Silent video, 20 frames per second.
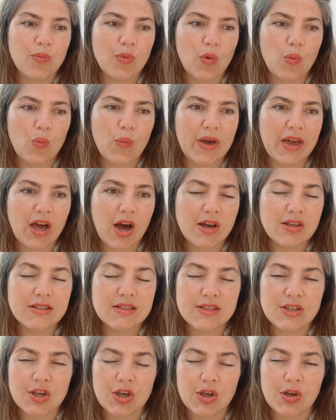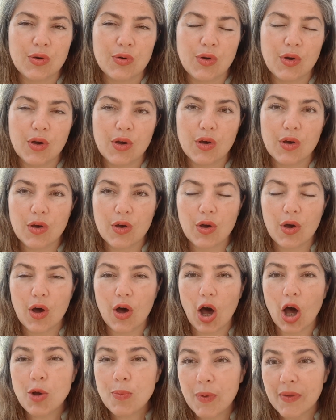we're going to
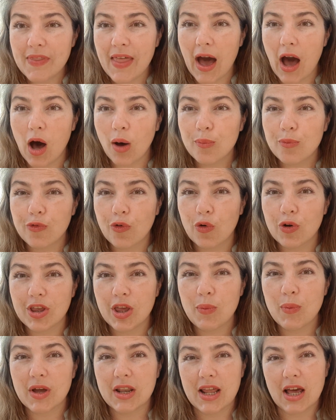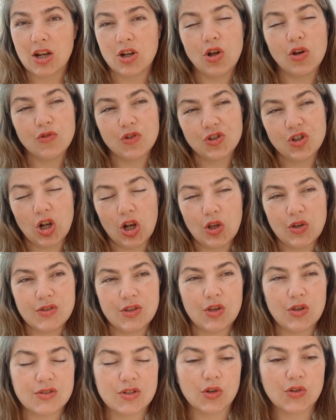open that up for you. We're going to
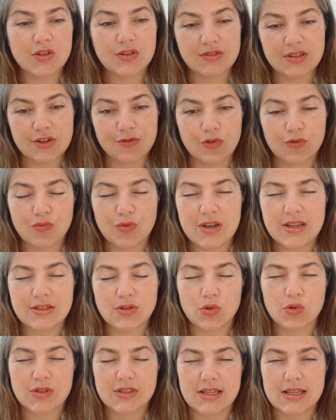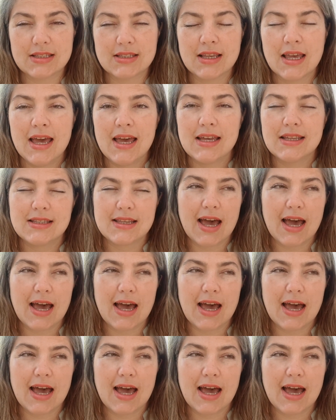use lots of different resources to